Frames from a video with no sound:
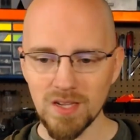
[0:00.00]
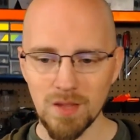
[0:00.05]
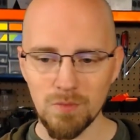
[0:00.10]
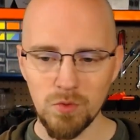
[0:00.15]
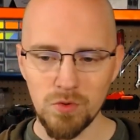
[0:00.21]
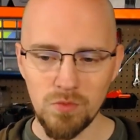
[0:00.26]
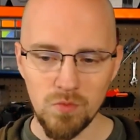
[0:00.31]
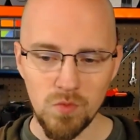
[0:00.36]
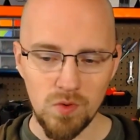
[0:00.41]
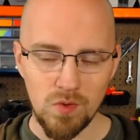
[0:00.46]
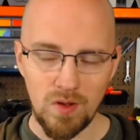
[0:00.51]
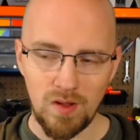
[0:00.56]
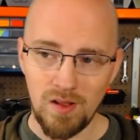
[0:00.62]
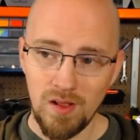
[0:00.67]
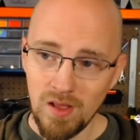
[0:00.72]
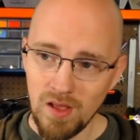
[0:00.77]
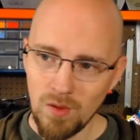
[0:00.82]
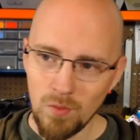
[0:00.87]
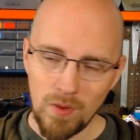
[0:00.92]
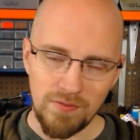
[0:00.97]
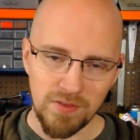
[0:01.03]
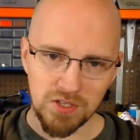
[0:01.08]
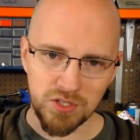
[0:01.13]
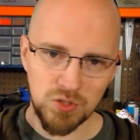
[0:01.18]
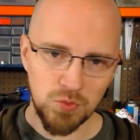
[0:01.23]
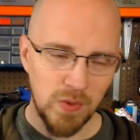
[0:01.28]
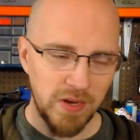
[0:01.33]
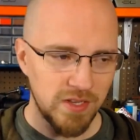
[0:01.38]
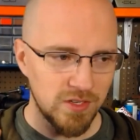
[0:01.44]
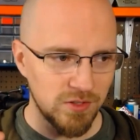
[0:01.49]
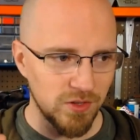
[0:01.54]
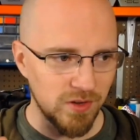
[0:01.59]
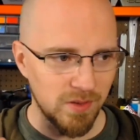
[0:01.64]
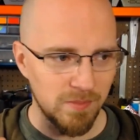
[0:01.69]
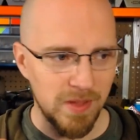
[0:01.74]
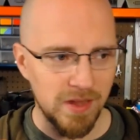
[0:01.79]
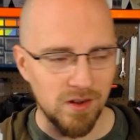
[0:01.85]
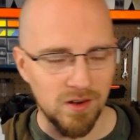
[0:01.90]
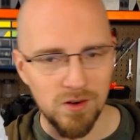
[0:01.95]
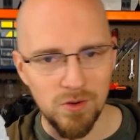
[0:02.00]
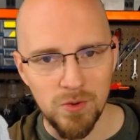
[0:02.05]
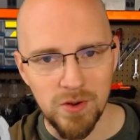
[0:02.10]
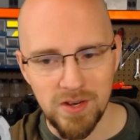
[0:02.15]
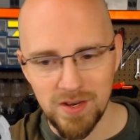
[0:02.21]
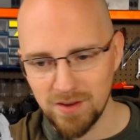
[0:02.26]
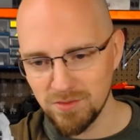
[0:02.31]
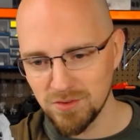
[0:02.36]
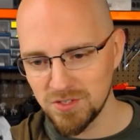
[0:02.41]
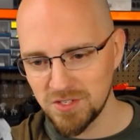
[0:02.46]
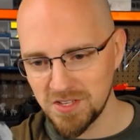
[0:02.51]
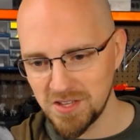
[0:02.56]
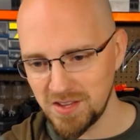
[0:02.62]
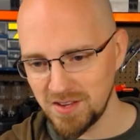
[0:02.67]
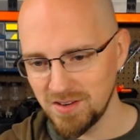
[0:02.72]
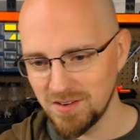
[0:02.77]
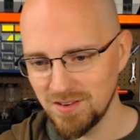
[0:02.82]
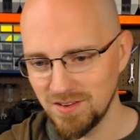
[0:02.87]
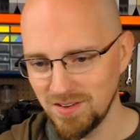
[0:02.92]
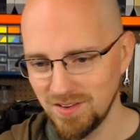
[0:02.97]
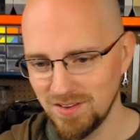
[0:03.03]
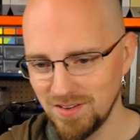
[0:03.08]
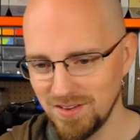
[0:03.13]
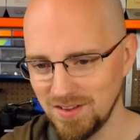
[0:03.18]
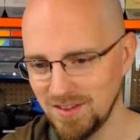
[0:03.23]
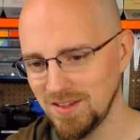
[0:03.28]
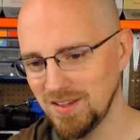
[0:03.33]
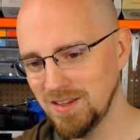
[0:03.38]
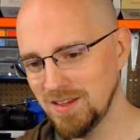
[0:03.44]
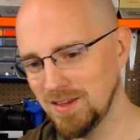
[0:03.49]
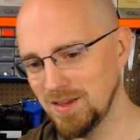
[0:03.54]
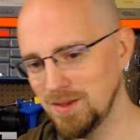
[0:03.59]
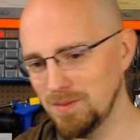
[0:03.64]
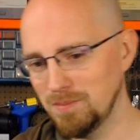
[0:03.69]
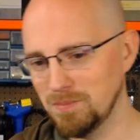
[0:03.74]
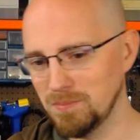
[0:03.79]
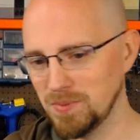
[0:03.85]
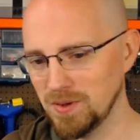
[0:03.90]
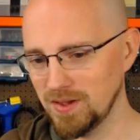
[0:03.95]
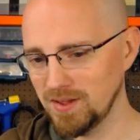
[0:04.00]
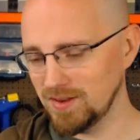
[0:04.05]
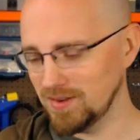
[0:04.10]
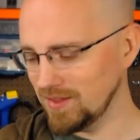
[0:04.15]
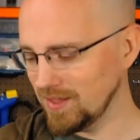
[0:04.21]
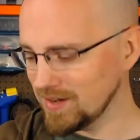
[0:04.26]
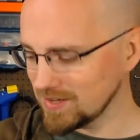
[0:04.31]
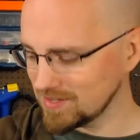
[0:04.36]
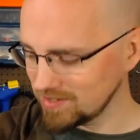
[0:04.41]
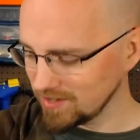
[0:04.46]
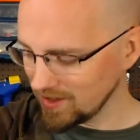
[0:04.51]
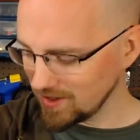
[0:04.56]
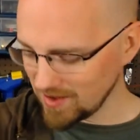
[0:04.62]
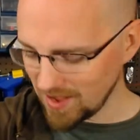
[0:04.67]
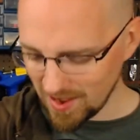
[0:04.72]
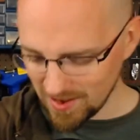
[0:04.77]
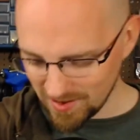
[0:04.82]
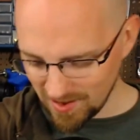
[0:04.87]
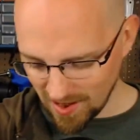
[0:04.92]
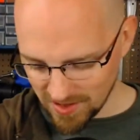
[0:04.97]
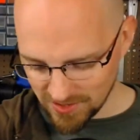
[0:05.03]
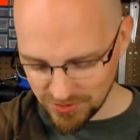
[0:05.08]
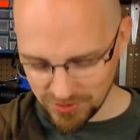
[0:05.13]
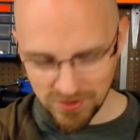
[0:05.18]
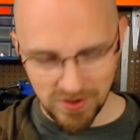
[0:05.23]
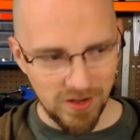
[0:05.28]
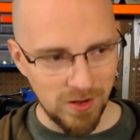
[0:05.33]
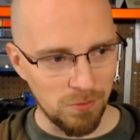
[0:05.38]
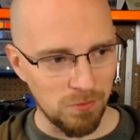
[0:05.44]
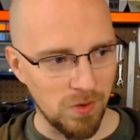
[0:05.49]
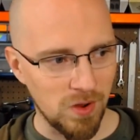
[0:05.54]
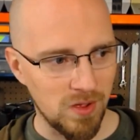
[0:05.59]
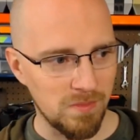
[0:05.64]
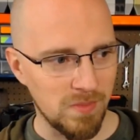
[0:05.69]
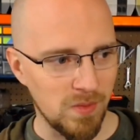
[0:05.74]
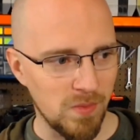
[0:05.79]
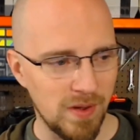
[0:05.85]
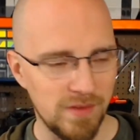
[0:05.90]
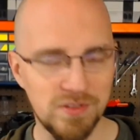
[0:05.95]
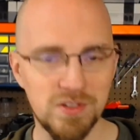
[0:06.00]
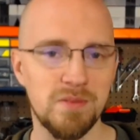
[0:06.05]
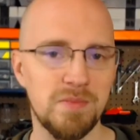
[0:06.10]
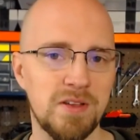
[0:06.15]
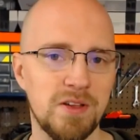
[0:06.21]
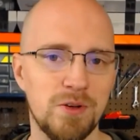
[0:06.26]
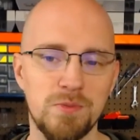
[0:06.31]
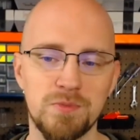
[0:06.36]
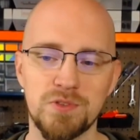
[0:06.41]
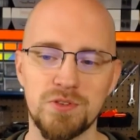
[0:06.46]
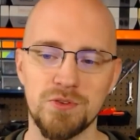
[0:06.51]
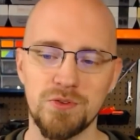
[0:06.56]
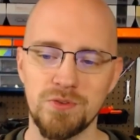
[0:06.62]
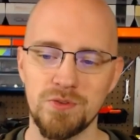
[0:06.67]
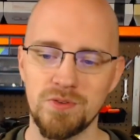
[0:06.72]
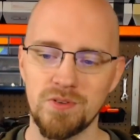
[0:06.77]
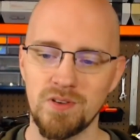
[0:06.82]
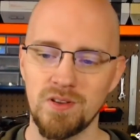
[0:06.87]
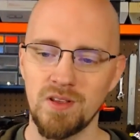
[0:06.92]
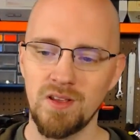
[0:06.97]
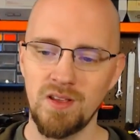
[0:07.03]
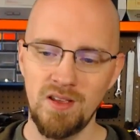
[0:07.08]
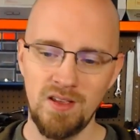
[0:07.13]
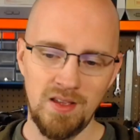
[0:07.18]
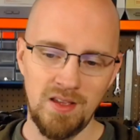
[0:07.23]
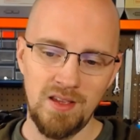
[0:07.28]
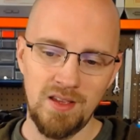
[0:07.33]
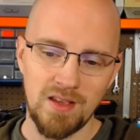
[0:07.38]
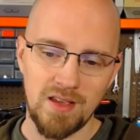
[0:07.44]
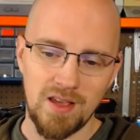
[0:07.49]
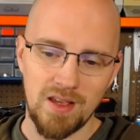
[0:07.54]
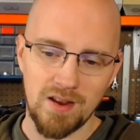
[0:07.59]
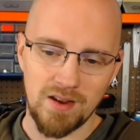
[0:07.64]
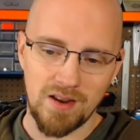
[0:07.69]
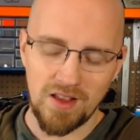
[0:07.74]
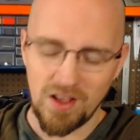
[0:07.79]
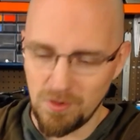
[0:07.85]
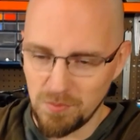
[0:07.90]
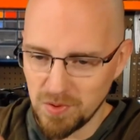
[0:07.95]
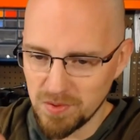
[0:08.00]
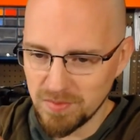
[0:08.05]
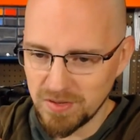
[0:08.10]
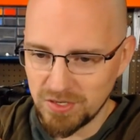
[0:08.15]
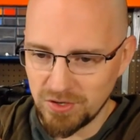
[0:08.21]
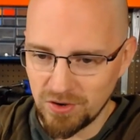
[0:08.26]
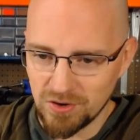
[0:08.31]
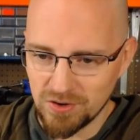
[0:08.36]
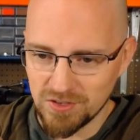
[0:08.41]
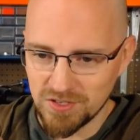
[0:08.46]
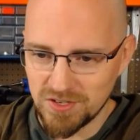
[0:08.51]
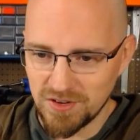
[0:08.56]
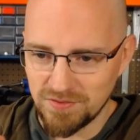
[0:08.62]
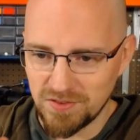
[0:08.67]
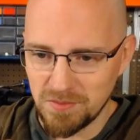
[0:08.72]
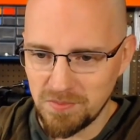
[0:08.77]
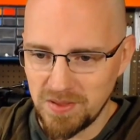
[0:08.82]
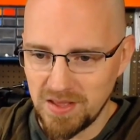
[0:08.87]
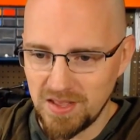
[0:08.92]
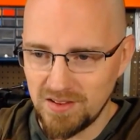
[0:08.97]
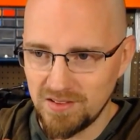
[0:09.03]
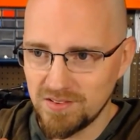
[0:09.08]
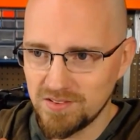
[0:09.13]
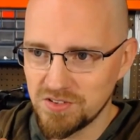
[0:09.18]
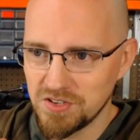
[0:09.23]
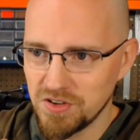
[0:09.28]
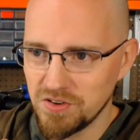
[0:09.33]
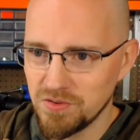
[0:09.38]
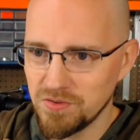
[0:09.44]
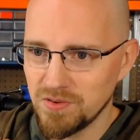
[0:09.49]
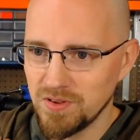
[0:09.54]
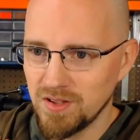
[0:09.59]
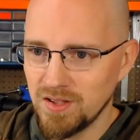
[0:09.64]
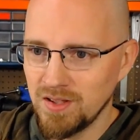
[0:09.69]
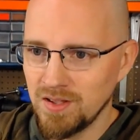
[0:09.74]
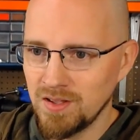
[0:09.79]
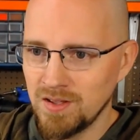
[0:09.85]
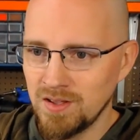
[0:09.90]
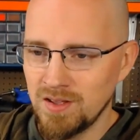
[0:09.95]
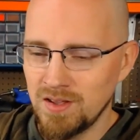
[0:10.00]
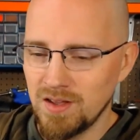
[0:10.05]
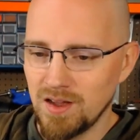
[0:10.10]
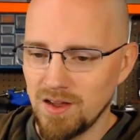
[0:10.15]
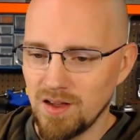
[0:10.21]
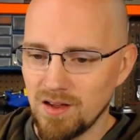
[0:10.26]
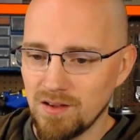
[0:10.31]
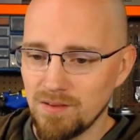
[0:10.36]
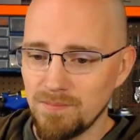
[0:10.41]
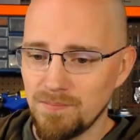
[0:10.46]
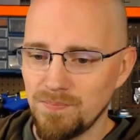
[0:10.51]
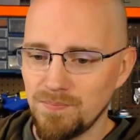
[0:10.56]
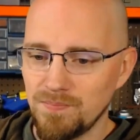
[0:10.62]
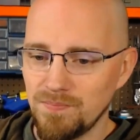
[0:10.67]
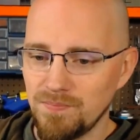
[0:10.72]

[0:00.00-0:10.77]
And we'll have the sweetest looking Maker coin you ever seen. But like I said, I do got to run. My wife's going to be home soon. And I got to help put my daughter and stuff to bed. So I